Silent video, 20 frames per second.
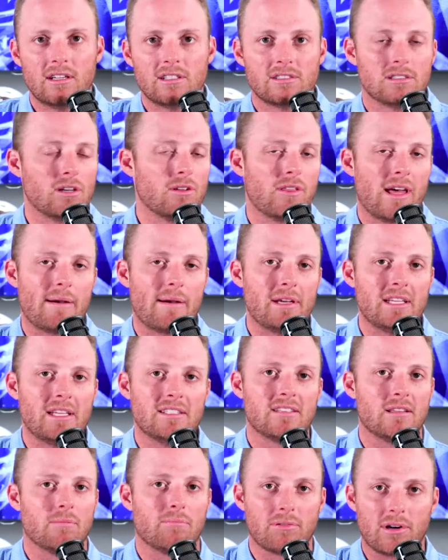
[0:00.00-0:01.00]
So that
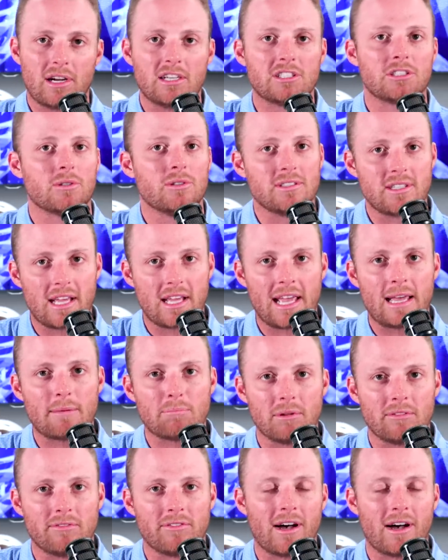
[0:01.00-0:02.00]
means the pressure is
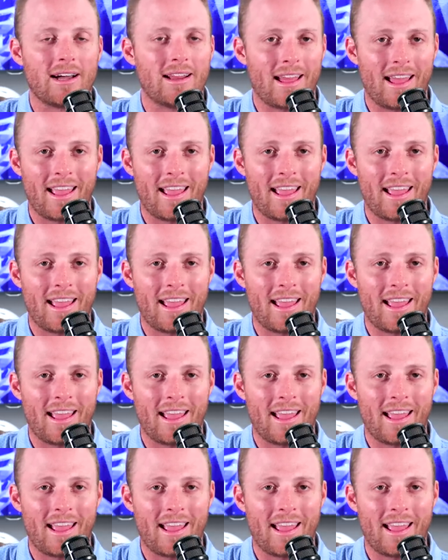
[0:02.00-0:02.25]
amplified.